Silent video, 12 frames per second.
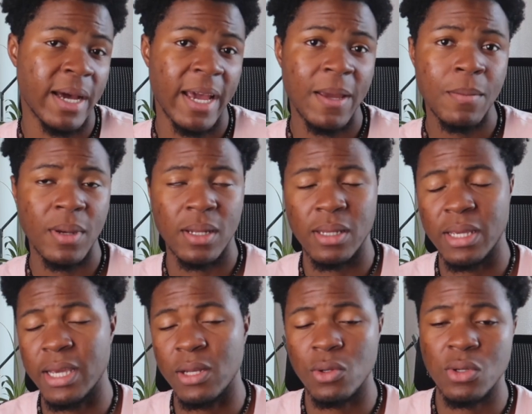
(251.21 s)
time and they
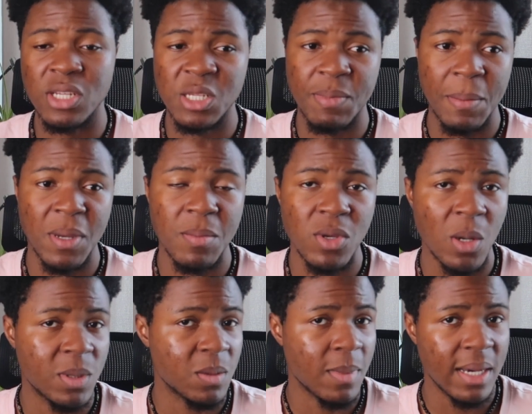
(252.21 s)
can do this by maybe
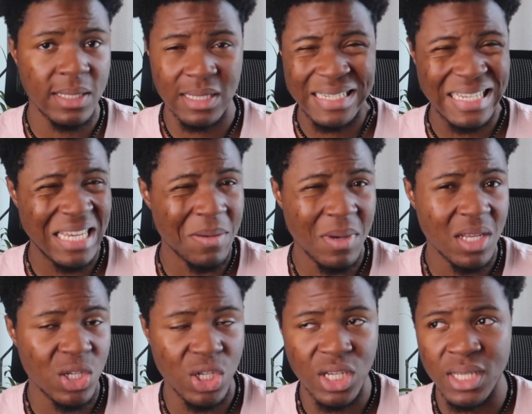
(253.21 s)
optimizing the
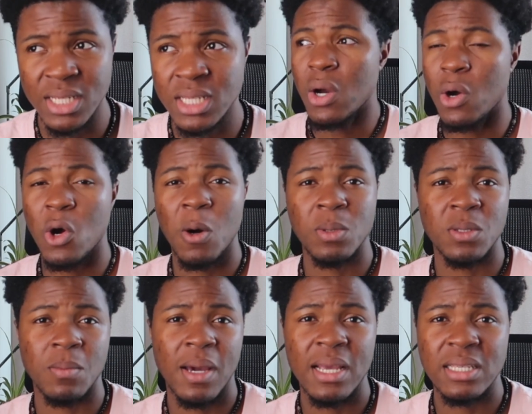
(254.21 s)
images or
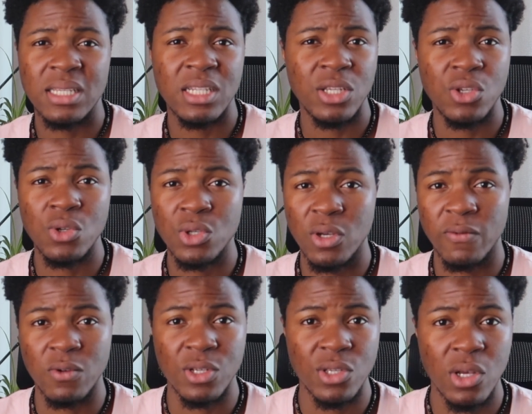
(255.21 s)
optimizing the use
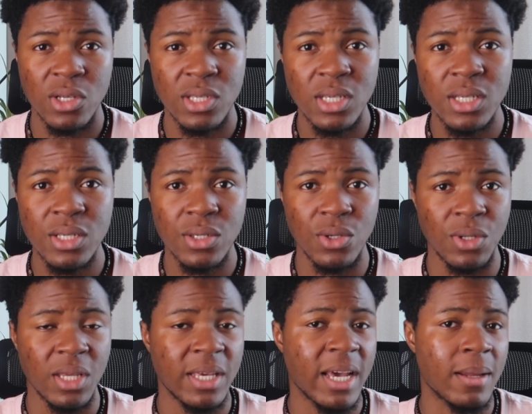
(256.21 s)
of resources so
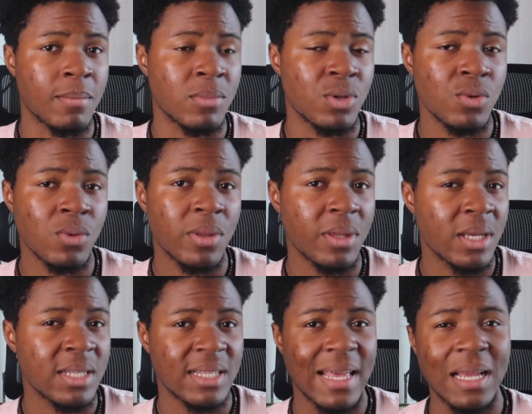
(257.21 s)
they can do
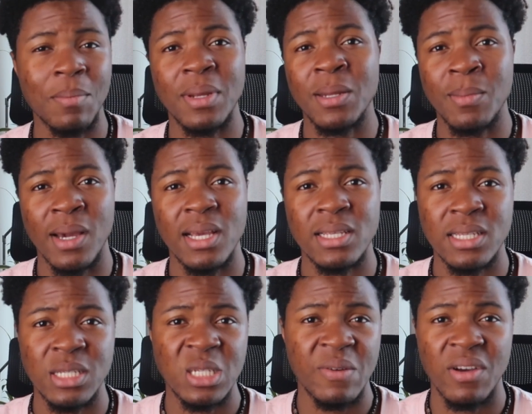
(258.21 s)
things like
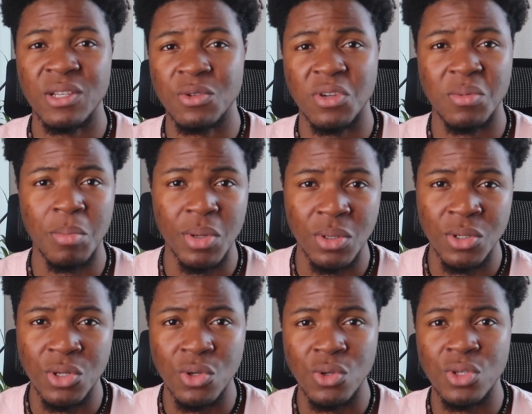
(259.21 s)
minimizing JavaScript
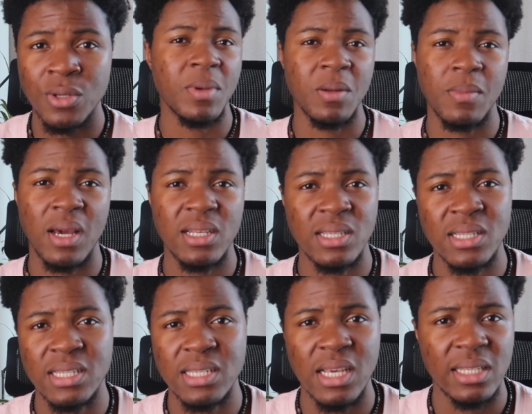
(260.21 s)
bundles, minimizing
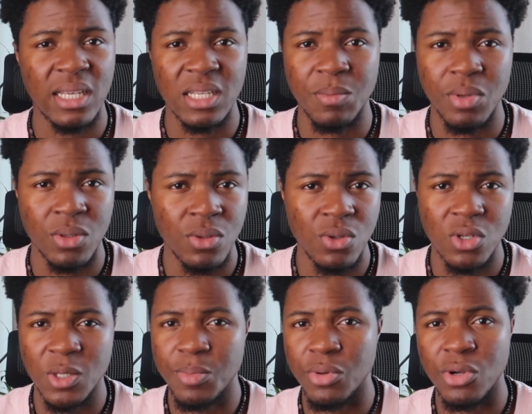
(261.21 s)
CSS
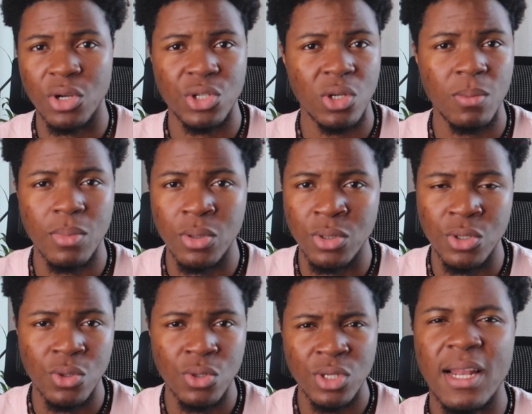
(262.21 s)
bundles, production
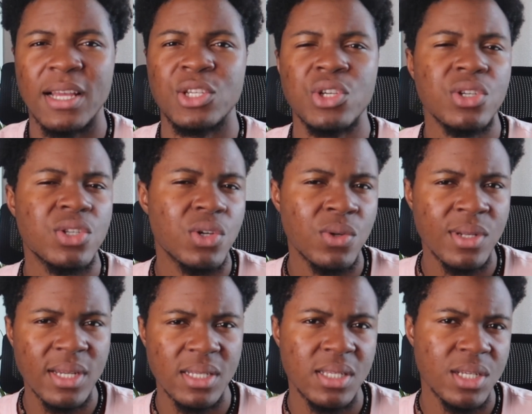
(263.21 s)
bundles, like just
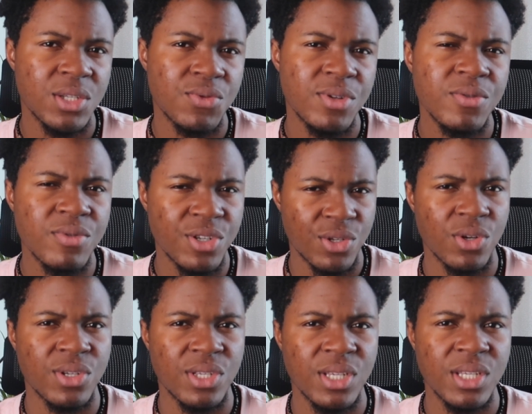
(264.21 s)
unnecessary
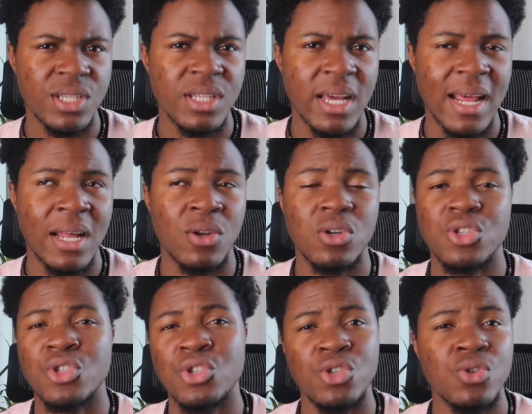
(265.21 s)
resources that are
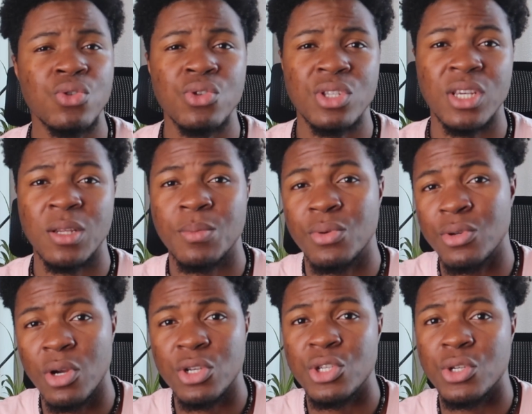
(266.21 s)
not used in
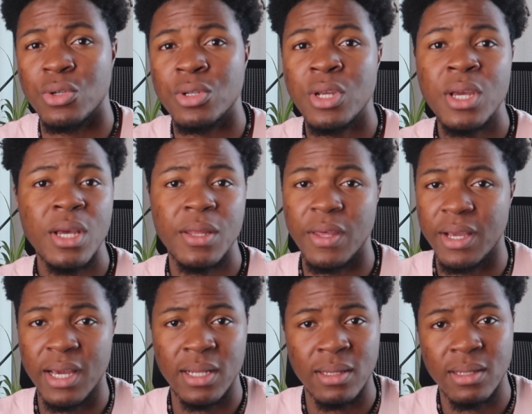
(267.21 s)
production, they
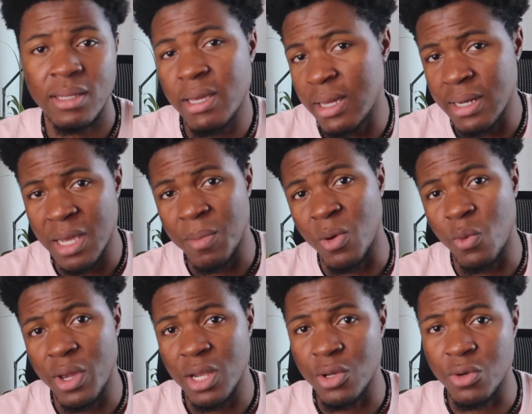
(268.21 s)
can take them
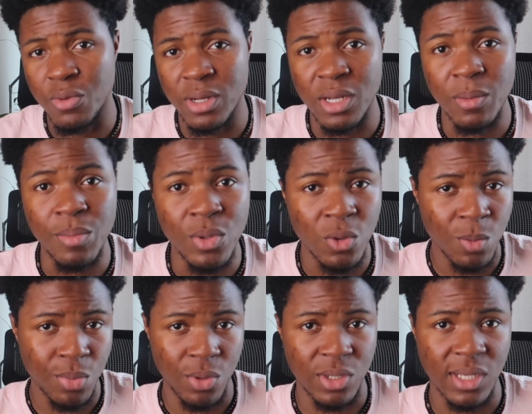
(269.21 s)
away during the build
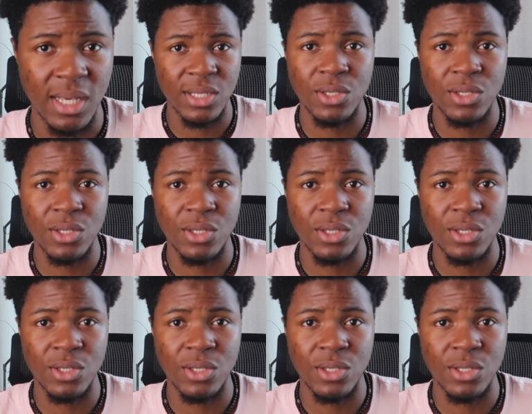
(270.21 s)
process.